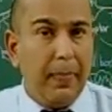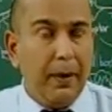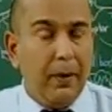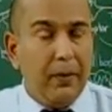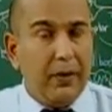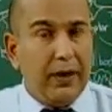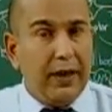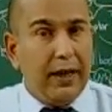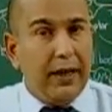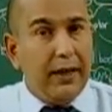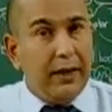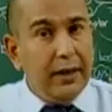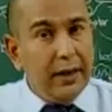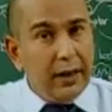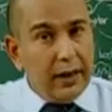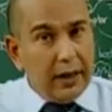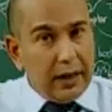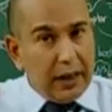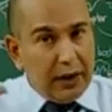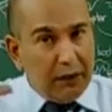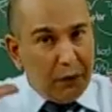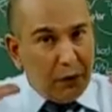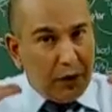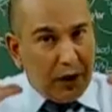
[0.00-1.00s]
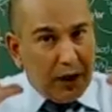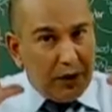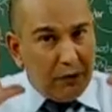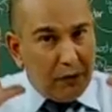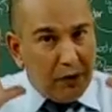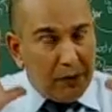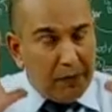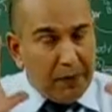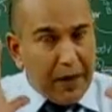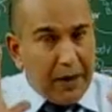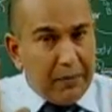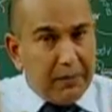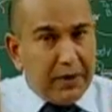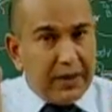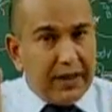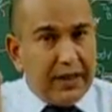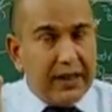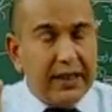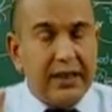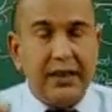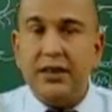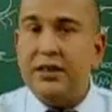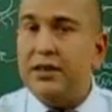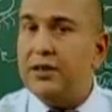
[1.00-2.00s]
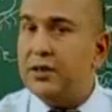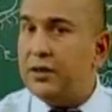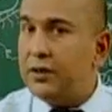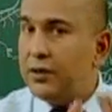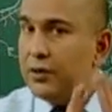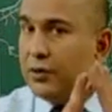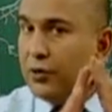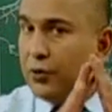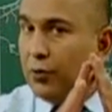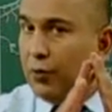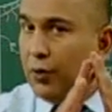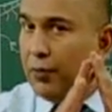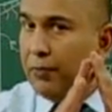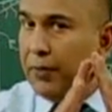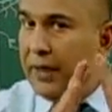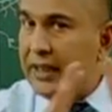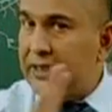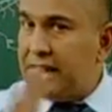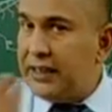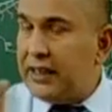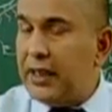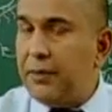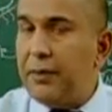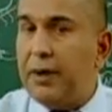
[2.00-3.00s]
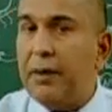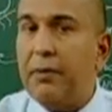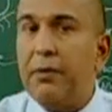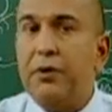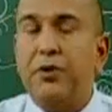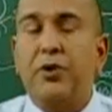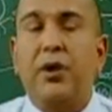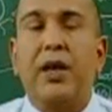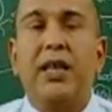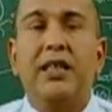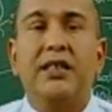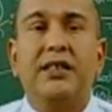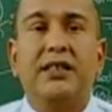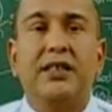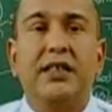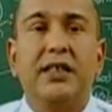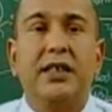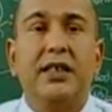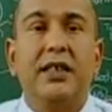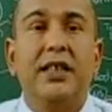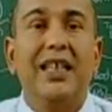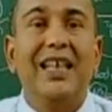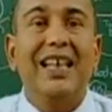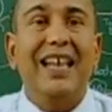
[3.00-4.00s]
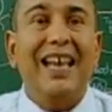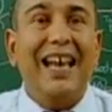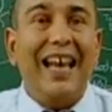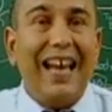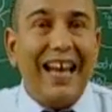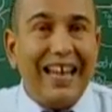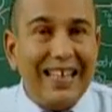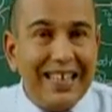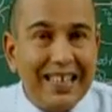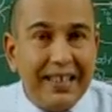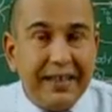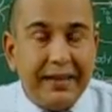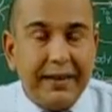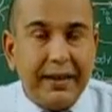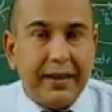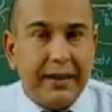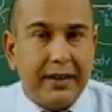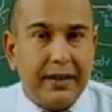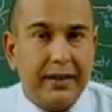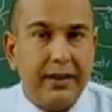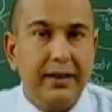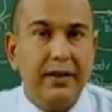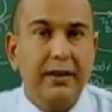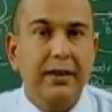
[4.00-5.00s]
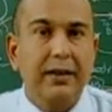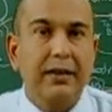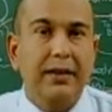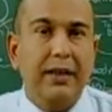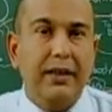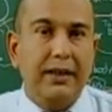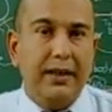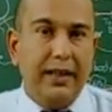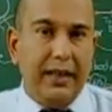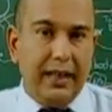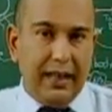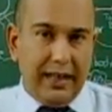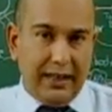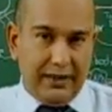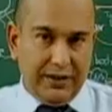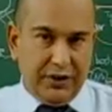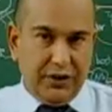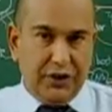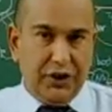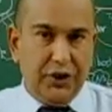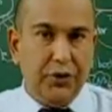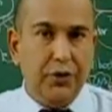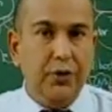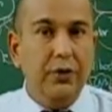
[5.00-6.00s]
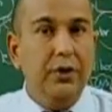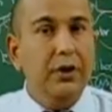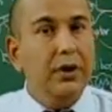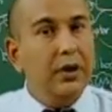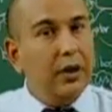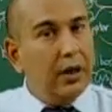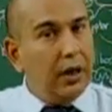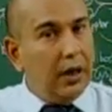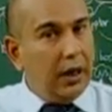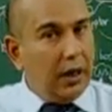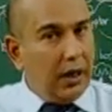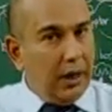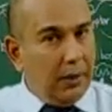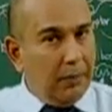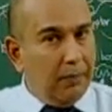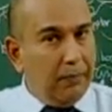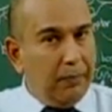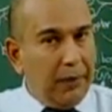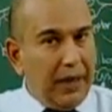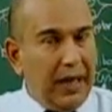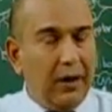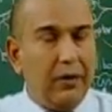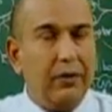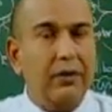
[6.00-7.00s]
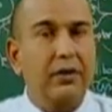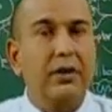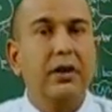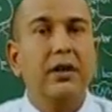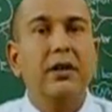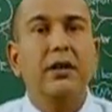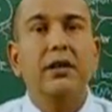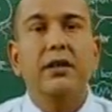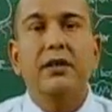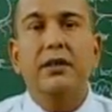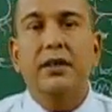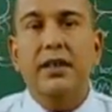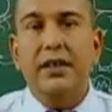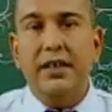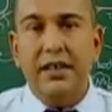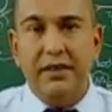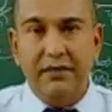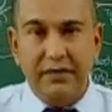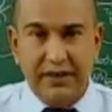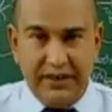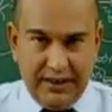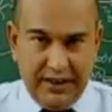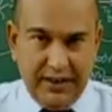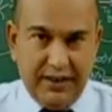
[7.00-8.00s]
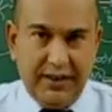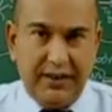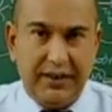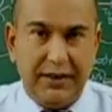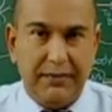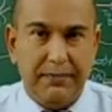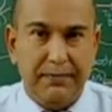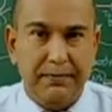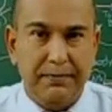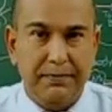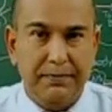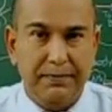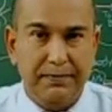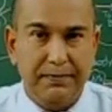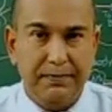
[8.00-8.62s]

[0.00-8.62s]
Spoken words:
Okay? If you can remember this, you will basically be able to answer anything that they ask you about the nervous system.